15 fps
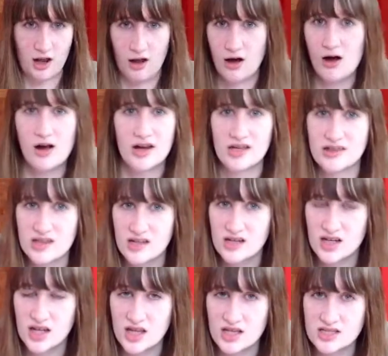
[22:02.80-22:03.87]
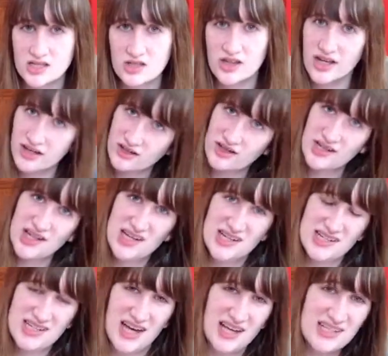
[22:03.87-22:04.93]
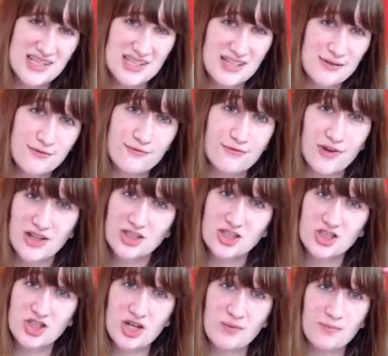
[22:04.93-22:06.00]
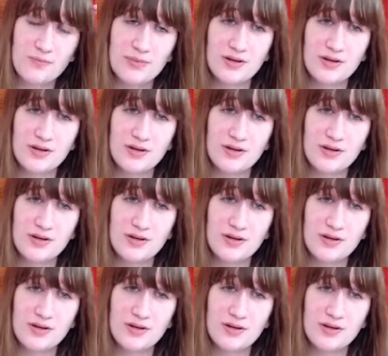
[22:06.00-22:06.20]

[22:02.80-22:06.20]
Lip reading: along at the end of this. They're like tentative friendship.